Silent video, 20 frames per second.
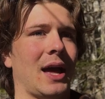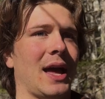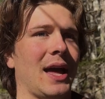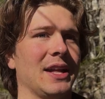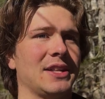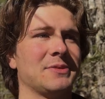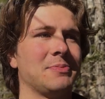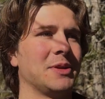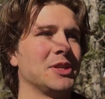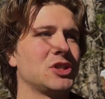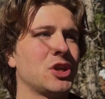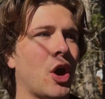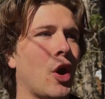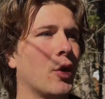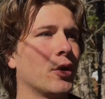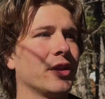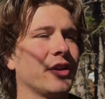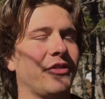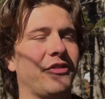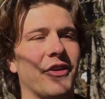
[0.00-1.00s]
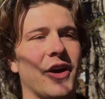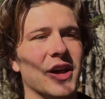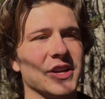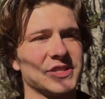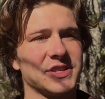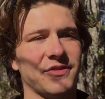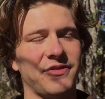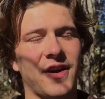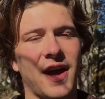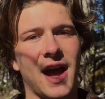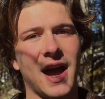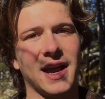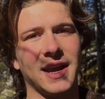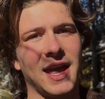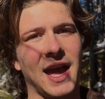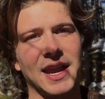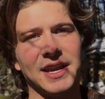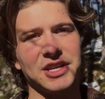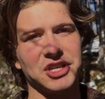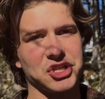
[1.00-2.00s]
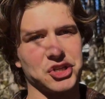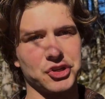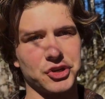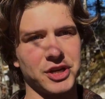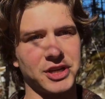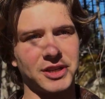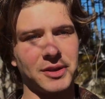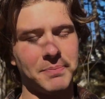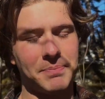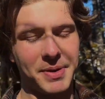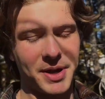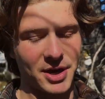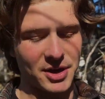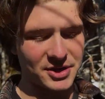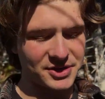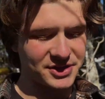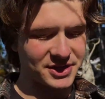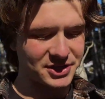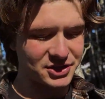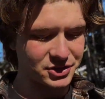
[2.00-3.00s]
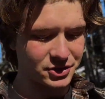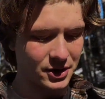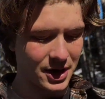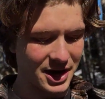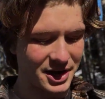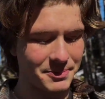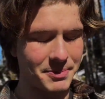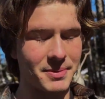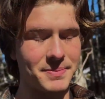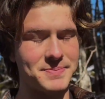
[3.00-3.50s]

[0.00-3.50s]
It's been totally falsified. Any strict empiricist or any